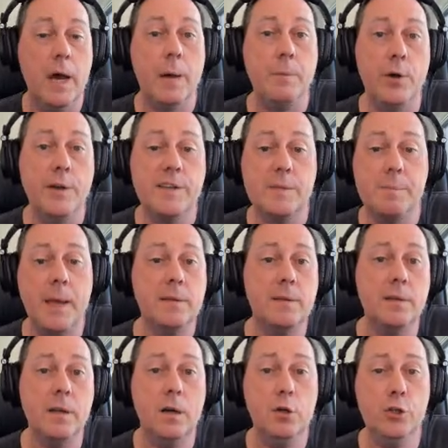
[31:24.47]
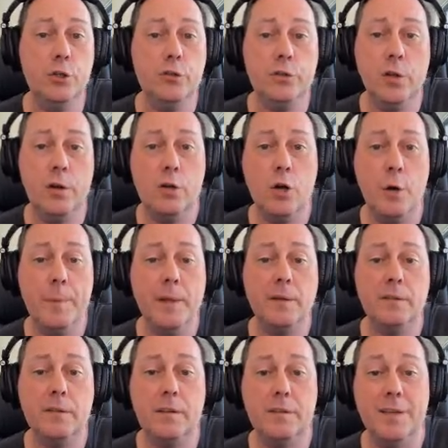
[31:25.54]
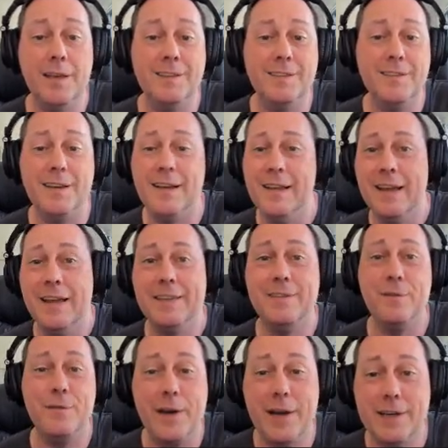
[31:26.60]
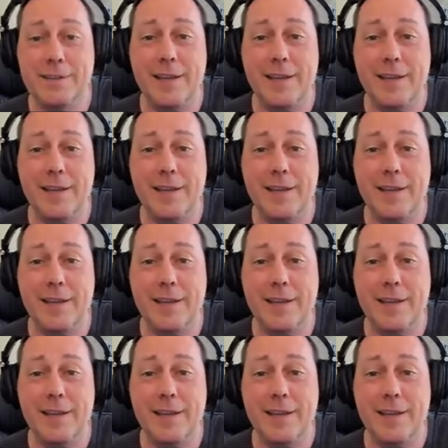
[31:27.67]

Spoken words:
I'm not expecting a huge lot of comments because it's a very